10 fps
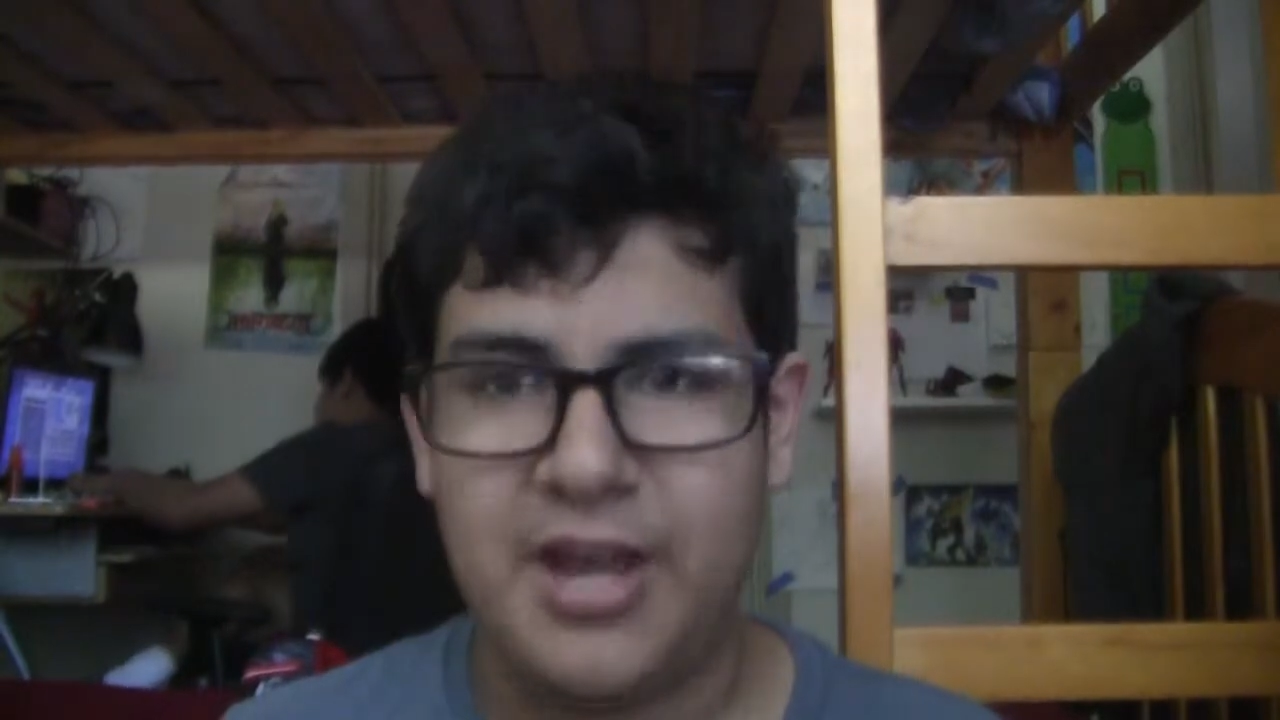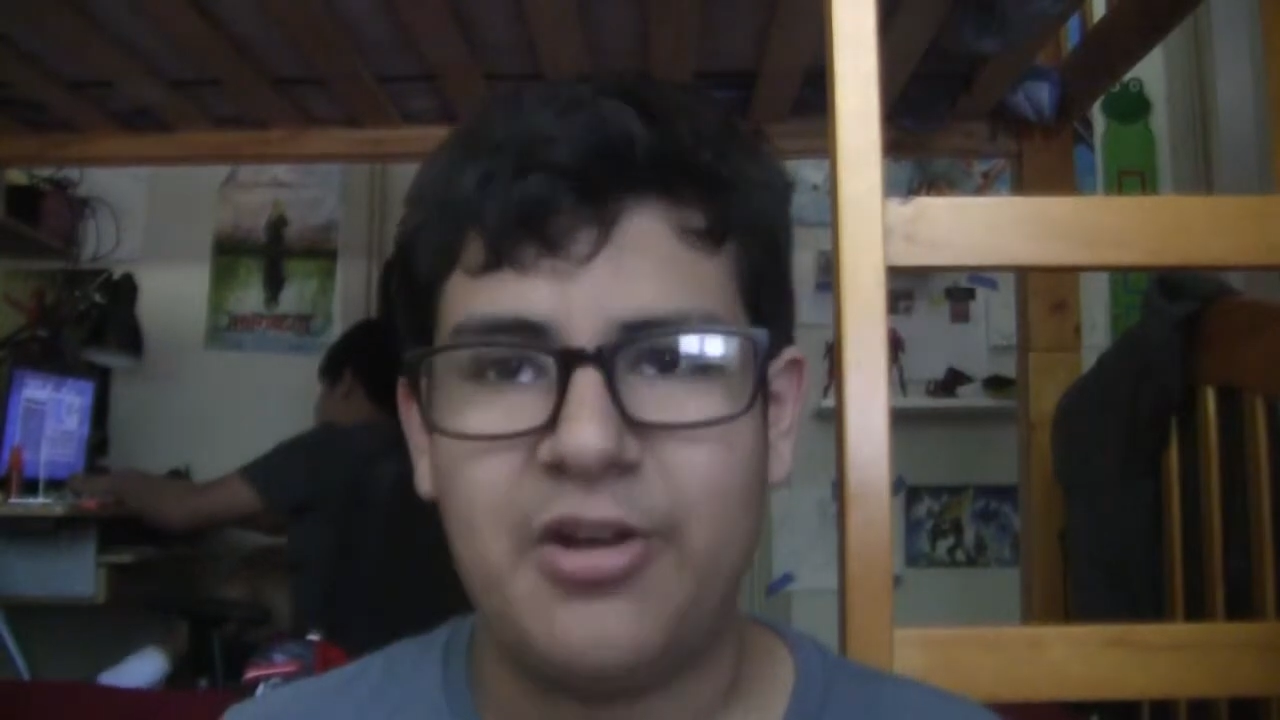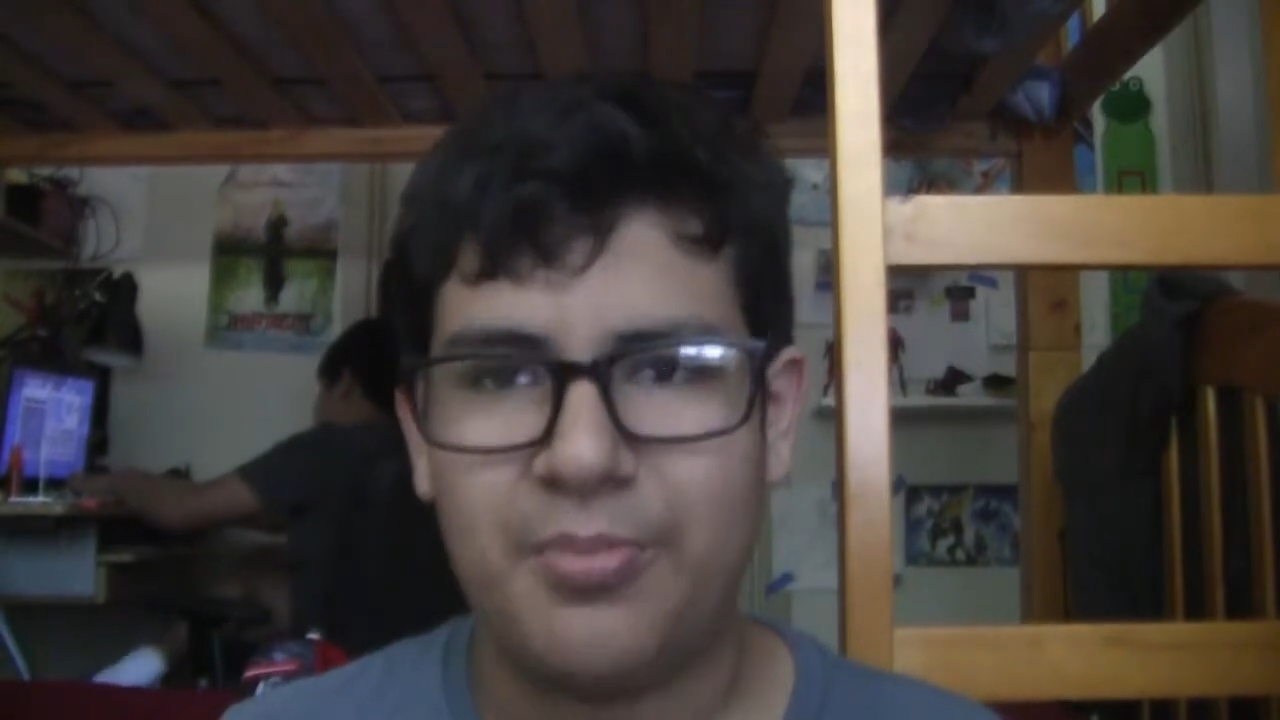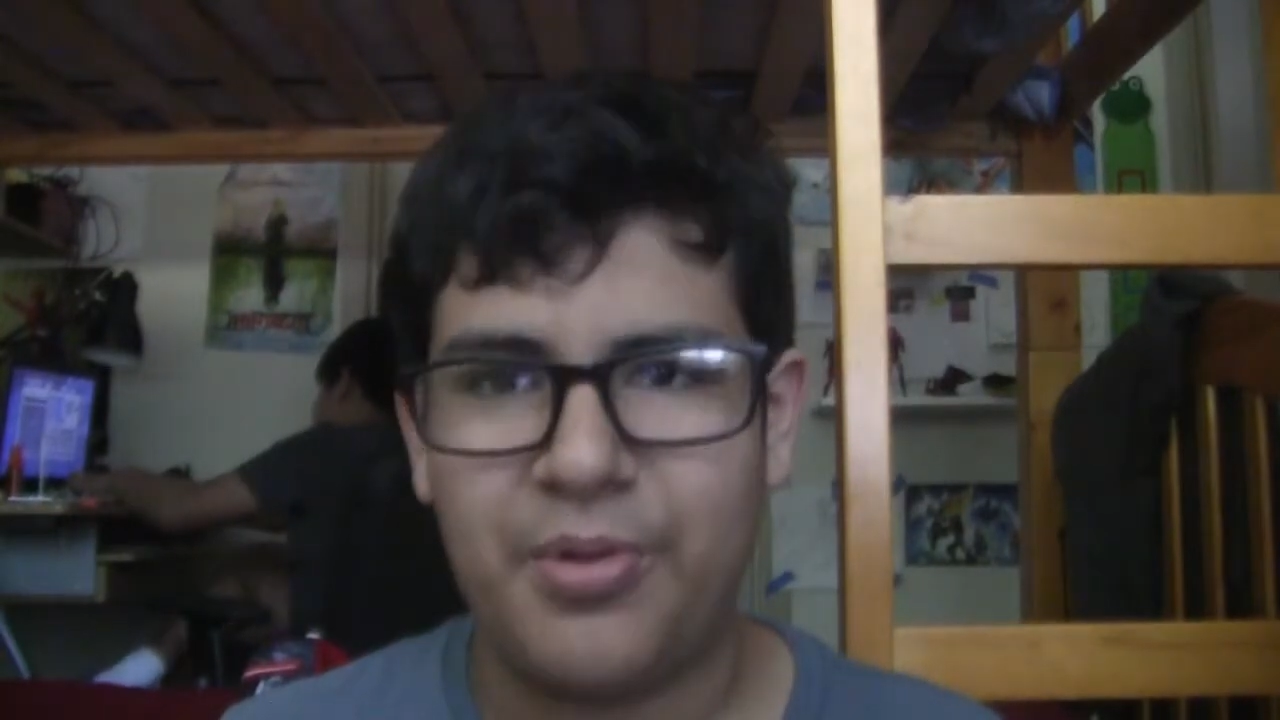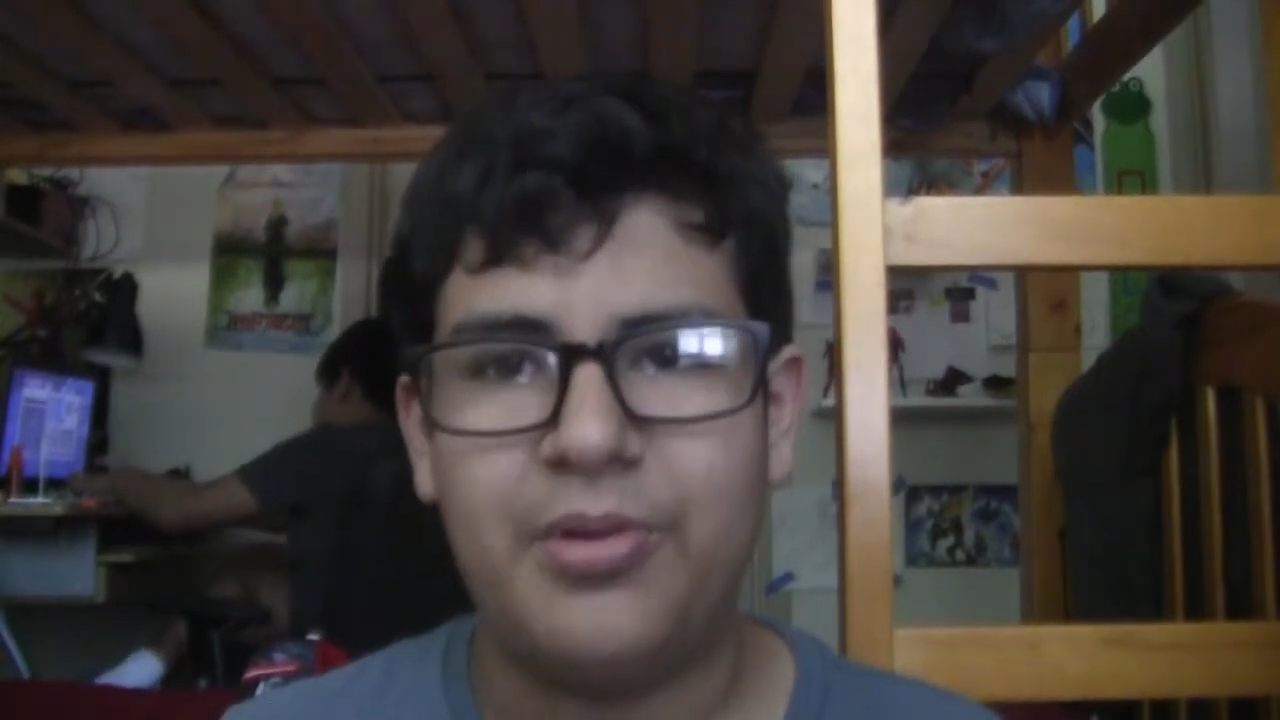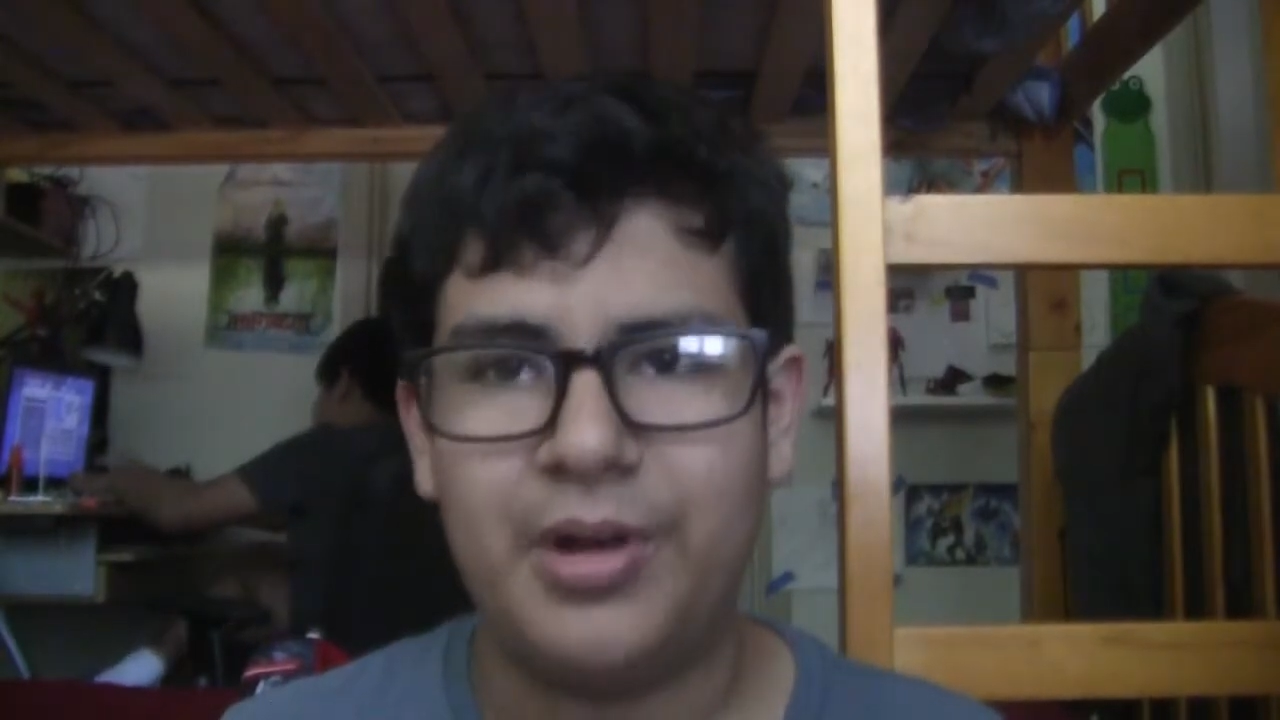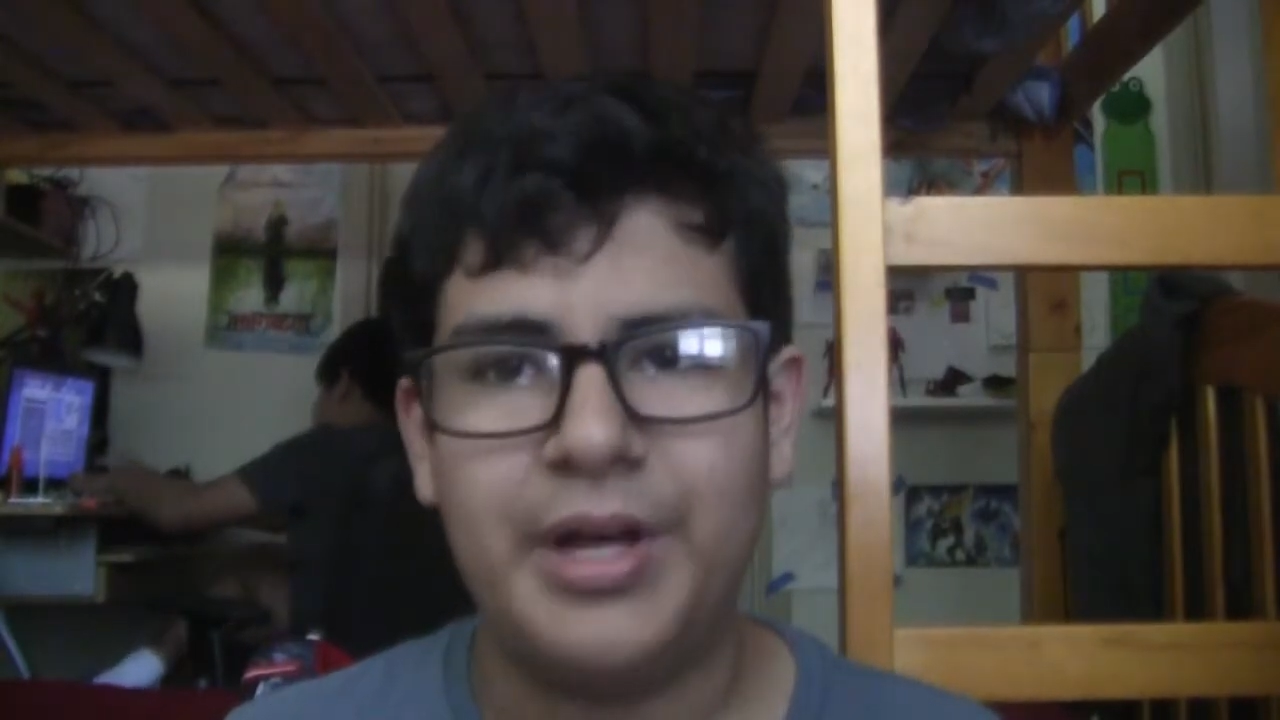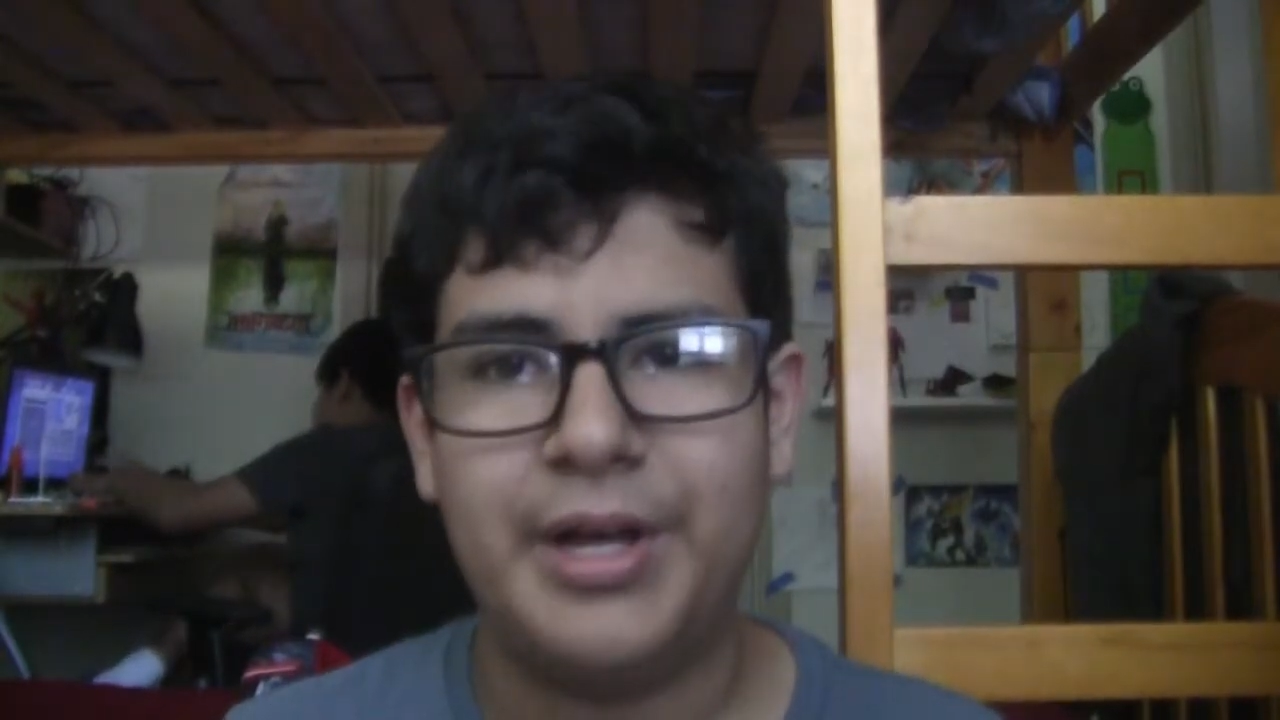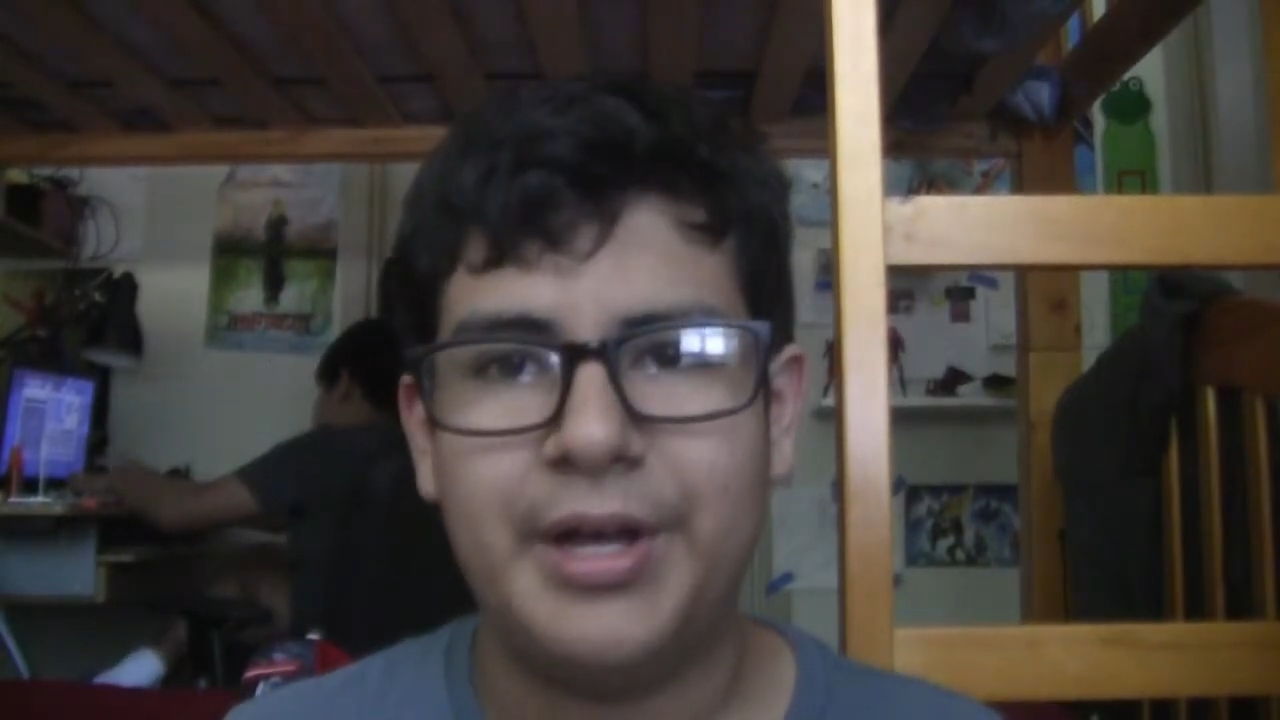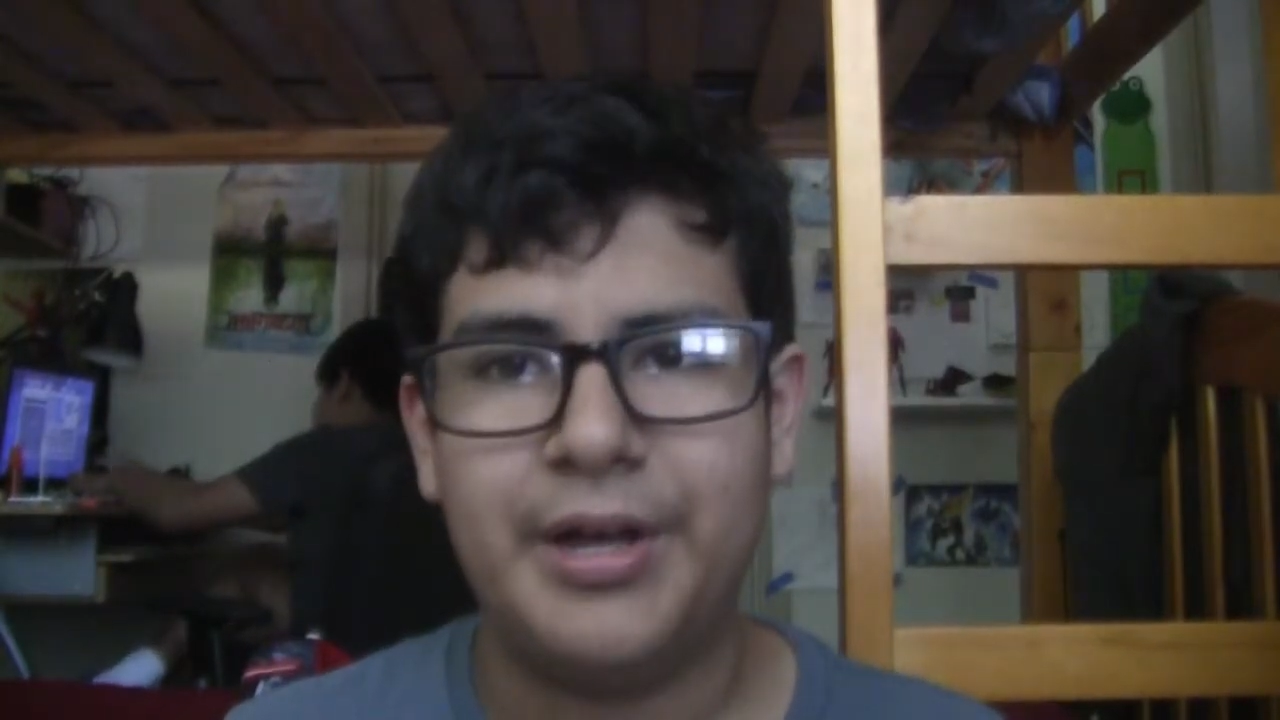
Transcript: terrible.